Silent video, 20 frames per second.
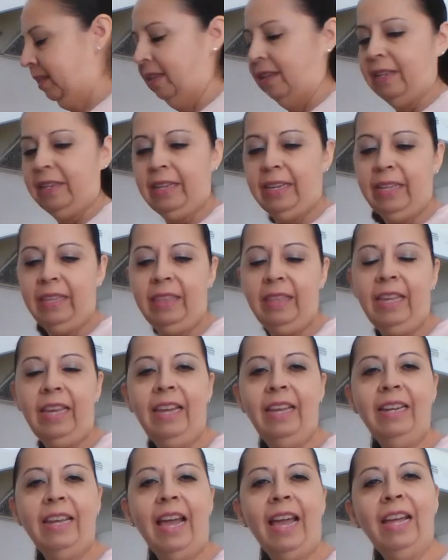and
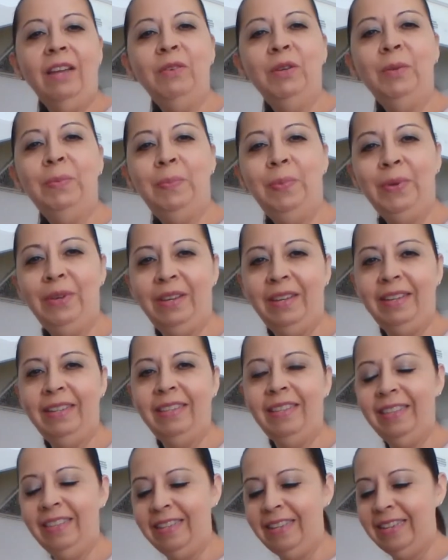then I will
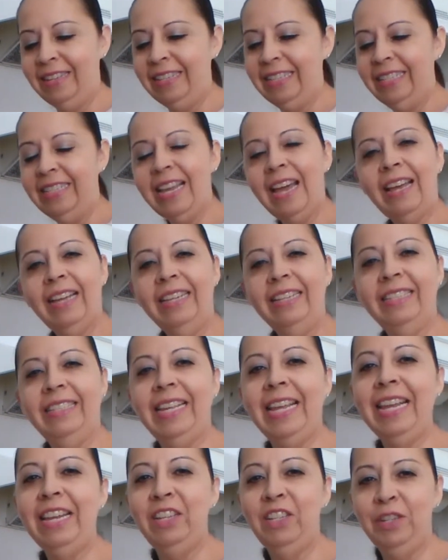put the
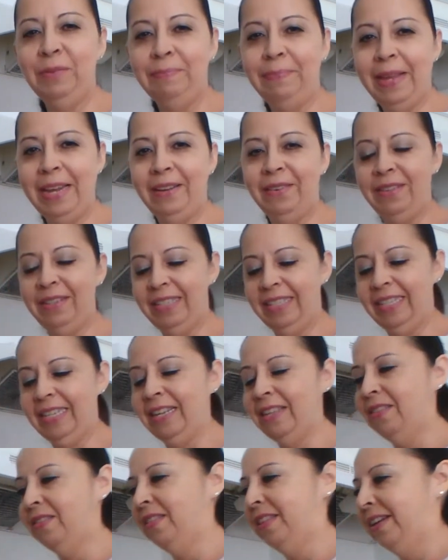diced Asian pears
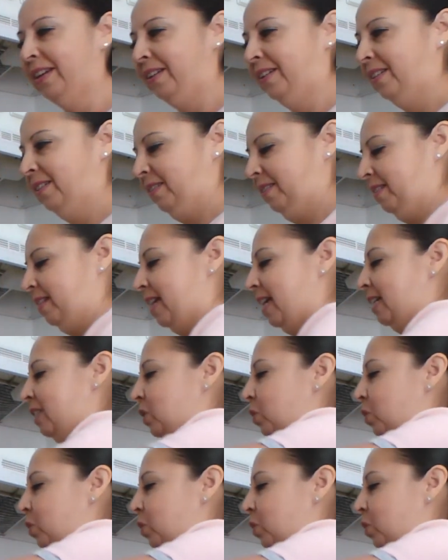in there as